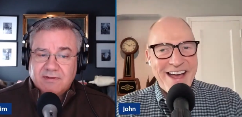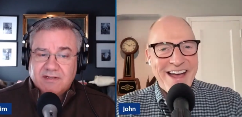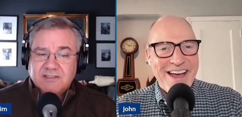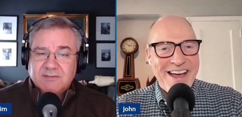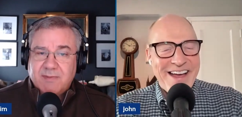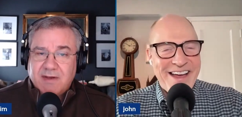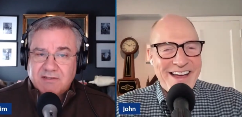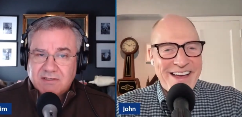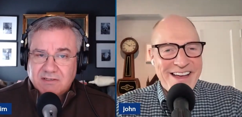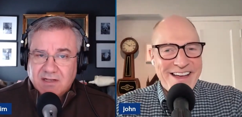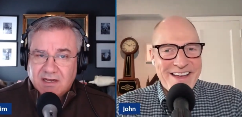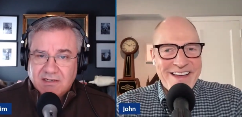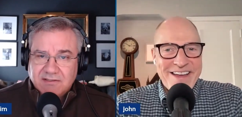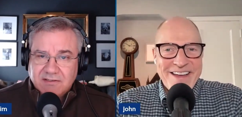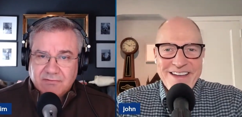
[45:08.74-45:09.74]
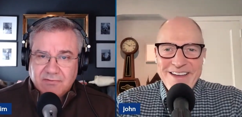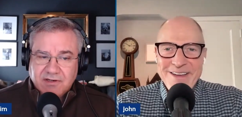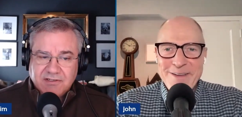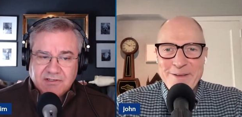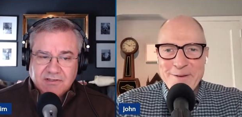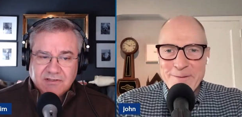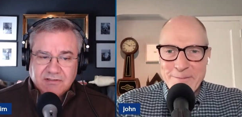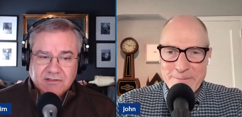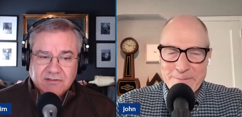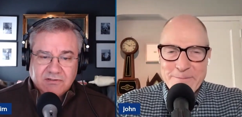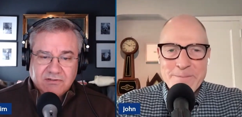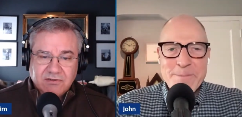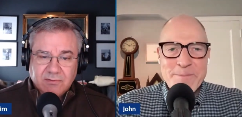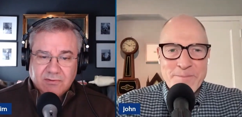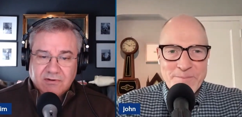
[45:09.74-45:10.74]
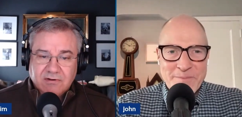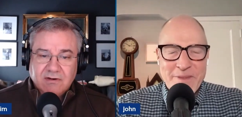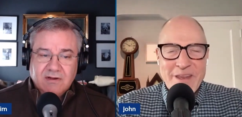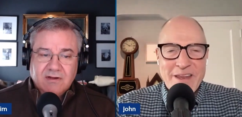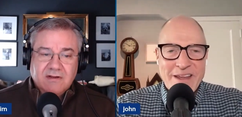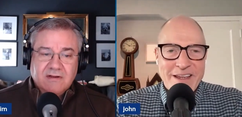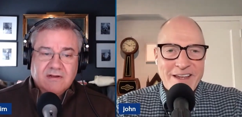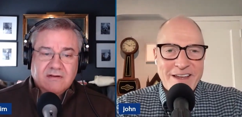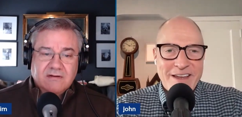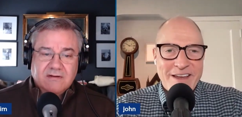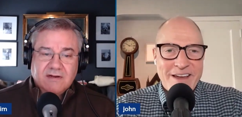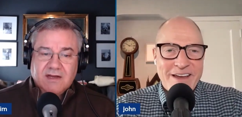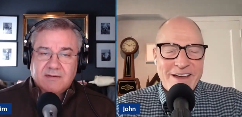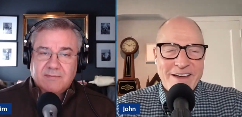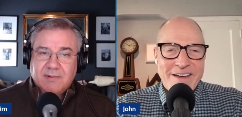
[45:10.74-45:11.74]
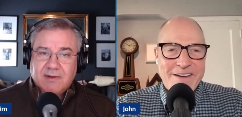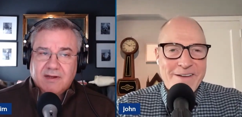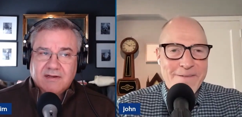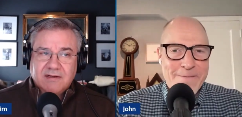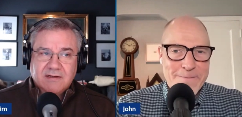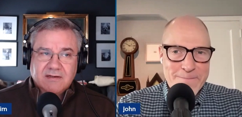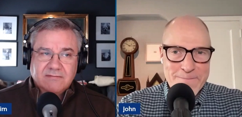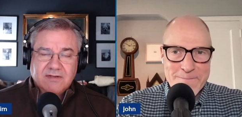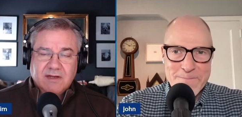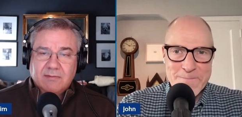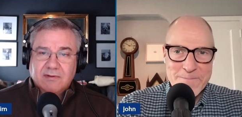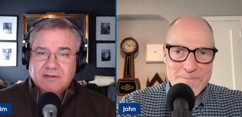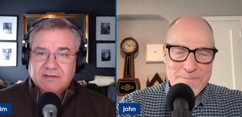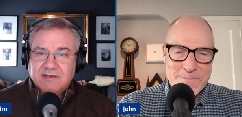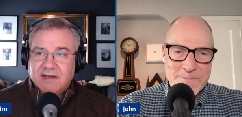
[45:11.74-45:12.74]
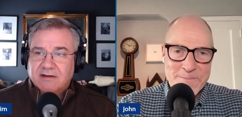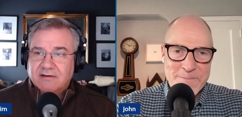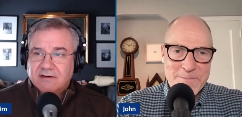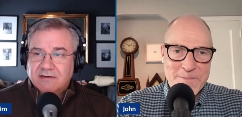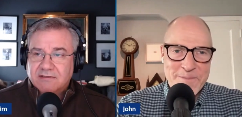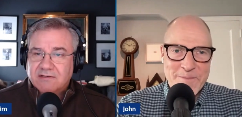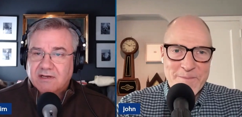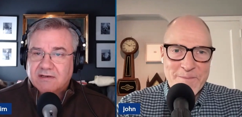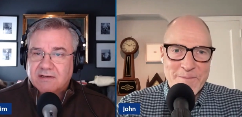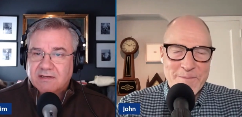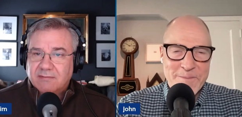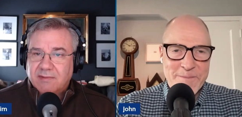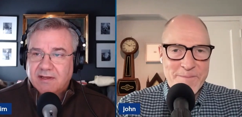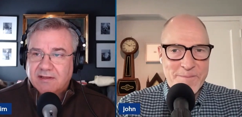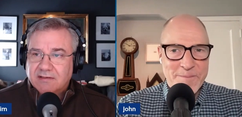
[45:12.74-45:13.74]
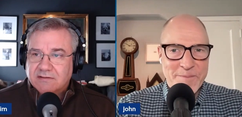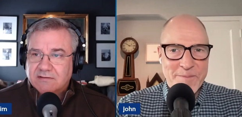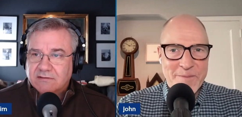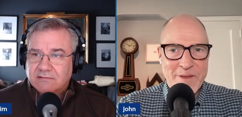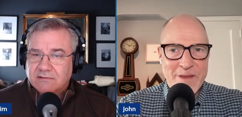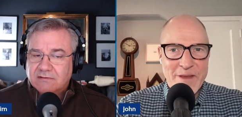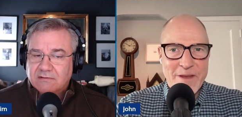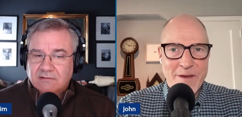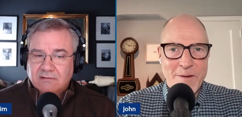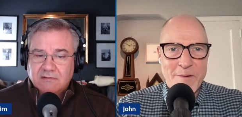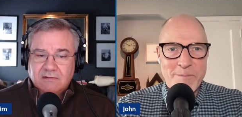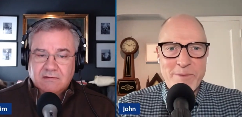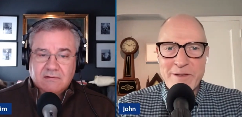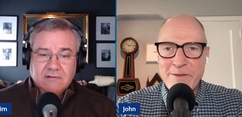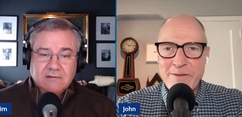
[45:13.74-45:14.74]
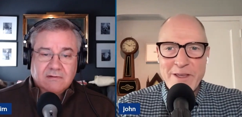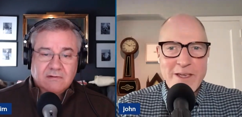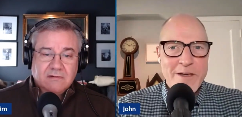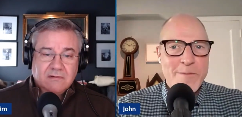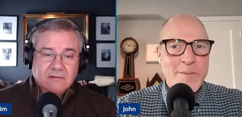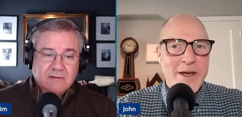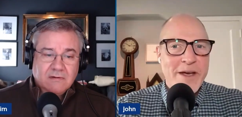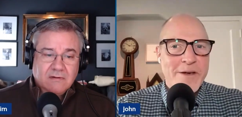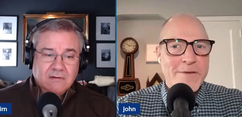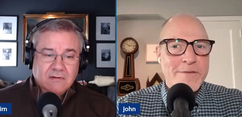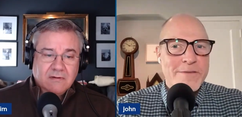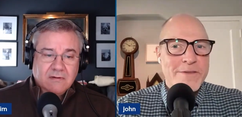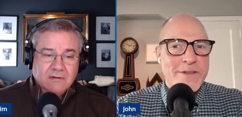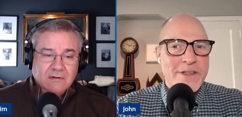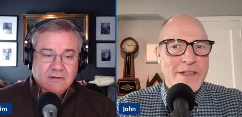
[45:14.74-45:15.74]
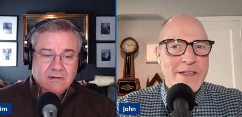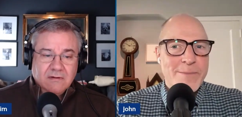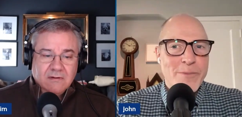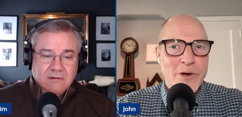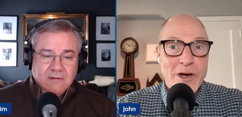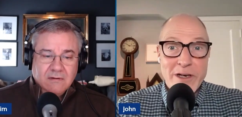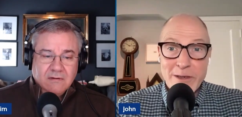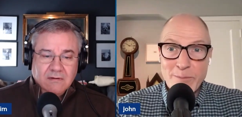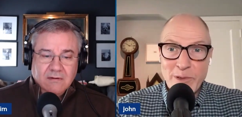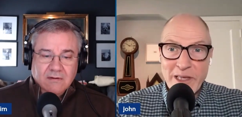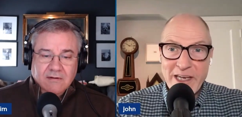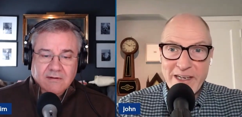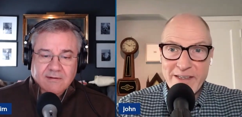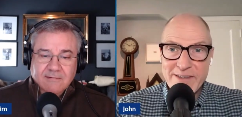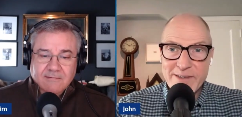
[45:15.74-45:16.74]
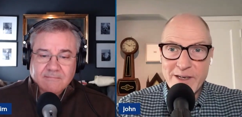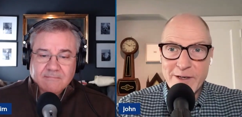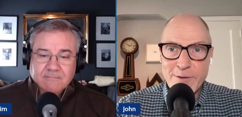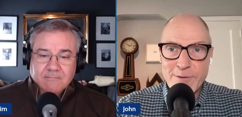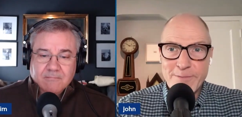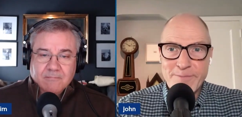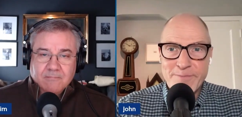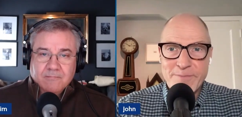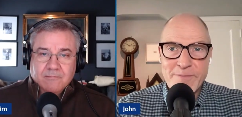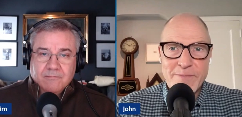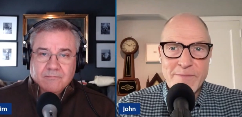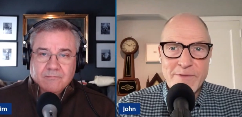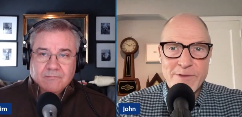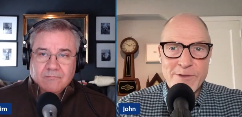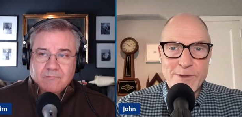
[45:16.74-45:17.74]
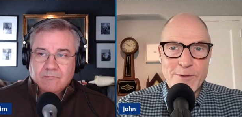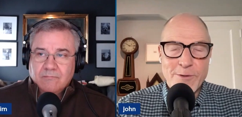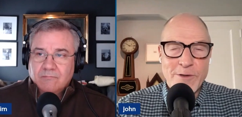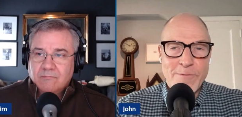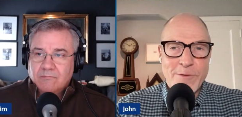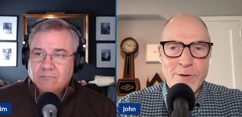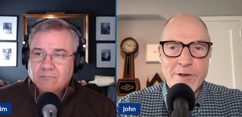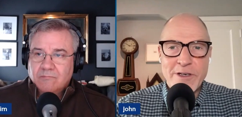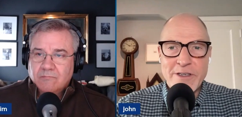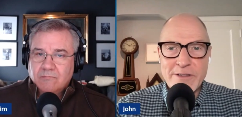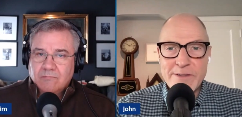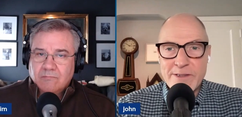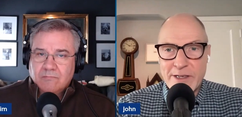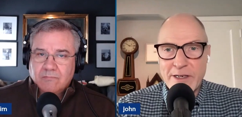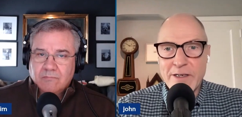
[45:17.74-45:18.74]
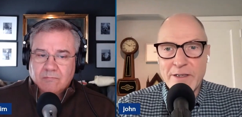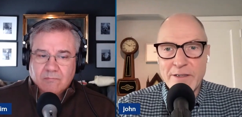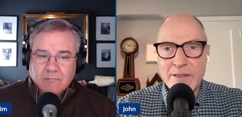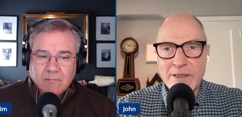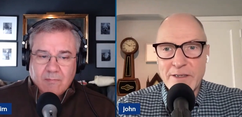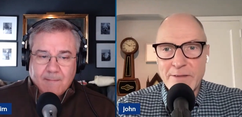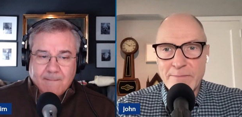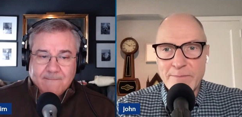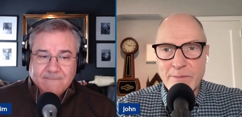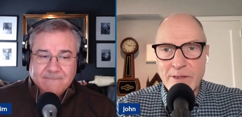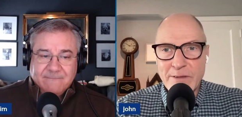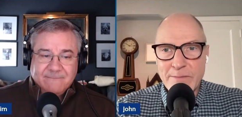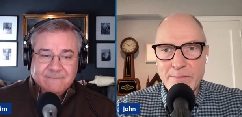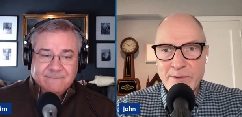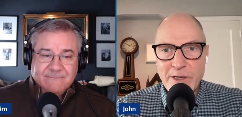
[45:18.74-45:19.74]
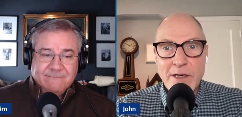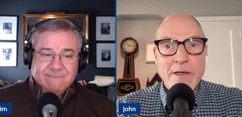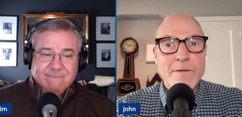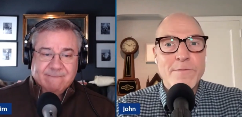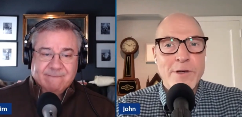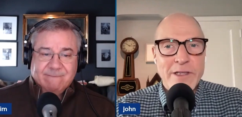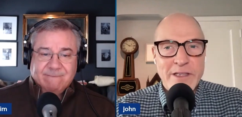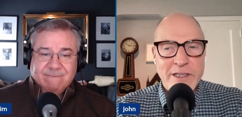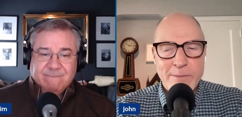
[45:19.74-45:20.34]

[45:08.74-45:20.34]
Speaker 1: that specialized in reaching this consumer, not by um, doubling down on a tuck-in bathing suit.
Speaker 2: But think about the product planning cycle. So if you're going to sell a, a tuck-friendly